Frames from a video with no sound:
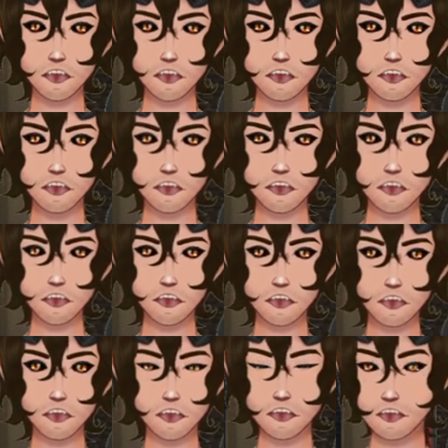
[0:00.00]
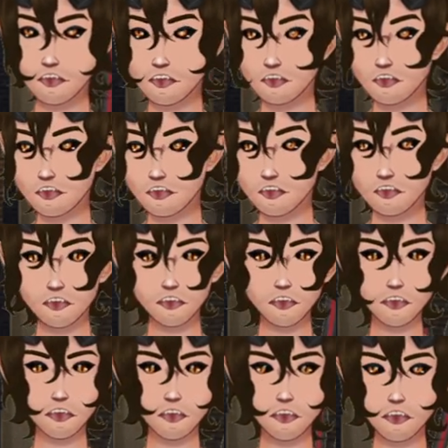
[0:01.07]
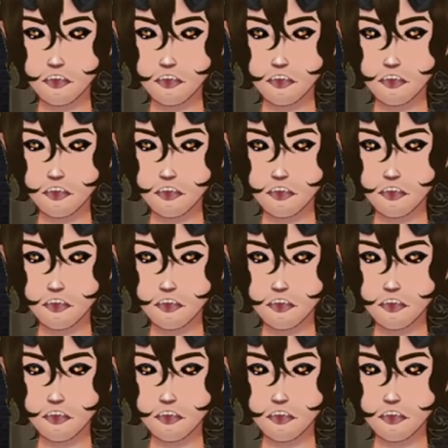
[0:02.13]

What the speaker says: Nothing is said.